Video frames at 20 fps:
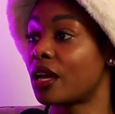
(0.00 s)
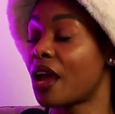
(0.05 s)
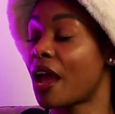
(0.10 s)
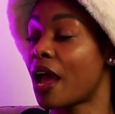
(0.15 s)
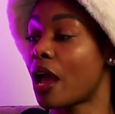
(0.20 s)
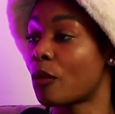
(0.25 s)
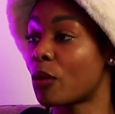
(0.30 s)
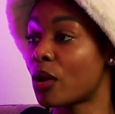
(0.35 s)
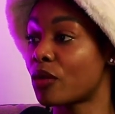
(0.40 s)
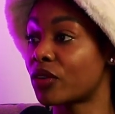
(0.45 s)

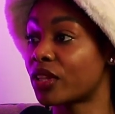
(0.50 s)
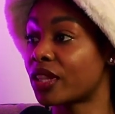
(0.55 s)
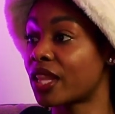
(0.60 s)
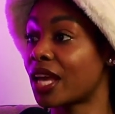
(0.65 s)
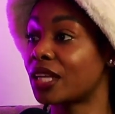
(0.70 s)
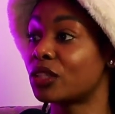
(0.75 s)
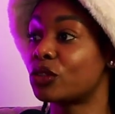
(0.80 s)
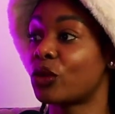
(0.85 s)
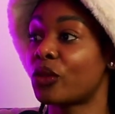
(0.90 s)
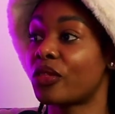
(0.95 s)
Mm. However,
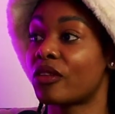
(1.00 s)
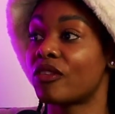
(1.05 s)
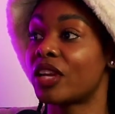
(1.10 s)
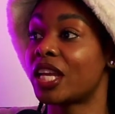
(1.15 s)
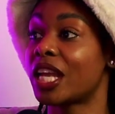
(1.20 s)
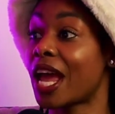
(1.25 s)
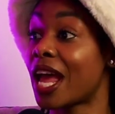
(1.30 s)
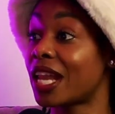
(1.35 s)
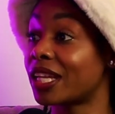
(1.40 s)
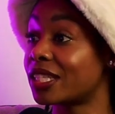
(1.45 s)
that is not the
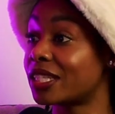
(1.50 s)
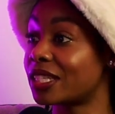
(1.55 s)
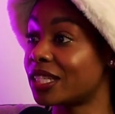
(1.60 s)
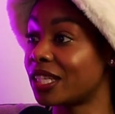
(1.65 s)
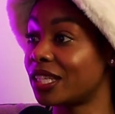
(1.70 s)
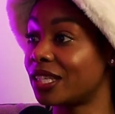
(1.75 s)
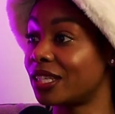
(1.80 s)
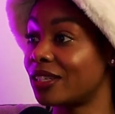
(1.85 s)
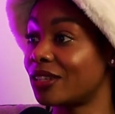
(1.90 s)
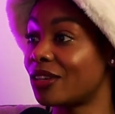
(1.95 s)

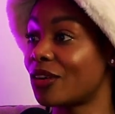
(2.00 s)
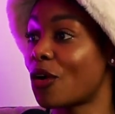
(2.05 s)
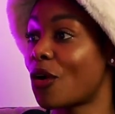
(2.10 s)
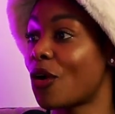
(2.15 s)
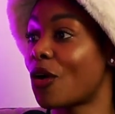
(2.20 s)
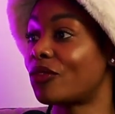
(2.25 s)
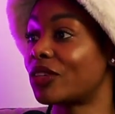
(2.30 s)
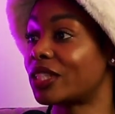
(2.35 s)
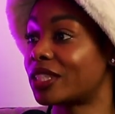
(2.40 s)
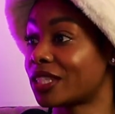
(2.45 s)
reality
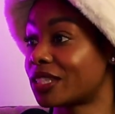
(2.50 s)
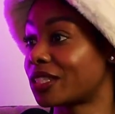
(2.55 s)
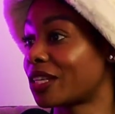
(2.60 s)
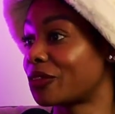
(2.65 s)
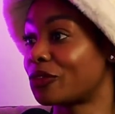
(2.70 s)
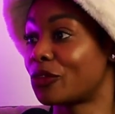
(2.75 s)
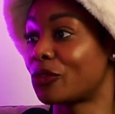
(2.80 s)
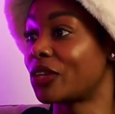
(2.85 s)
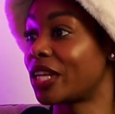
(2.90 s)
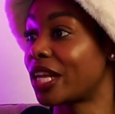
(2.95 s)
of a
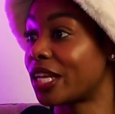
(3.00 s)
successful